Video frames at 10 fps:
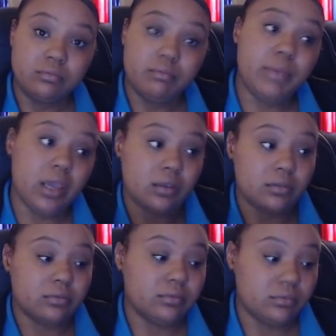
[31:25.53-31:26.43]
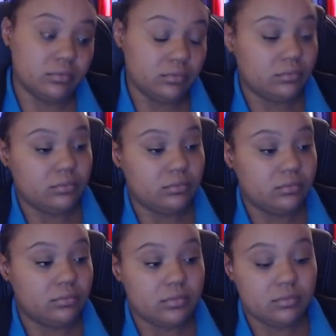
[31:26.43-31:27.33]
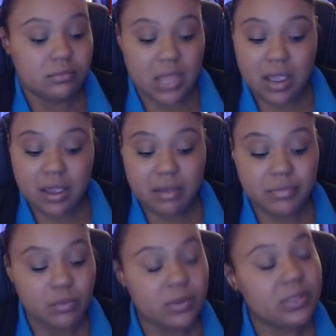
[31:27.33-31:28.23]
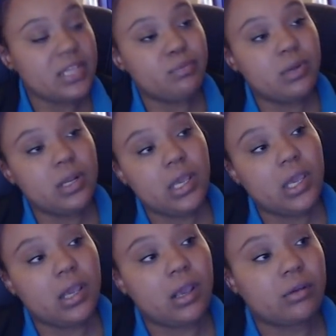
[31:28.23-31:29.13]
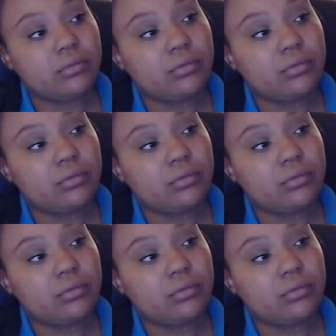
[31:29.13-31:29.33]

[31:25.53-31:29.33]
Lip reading: Me. I'm the one that's bullying.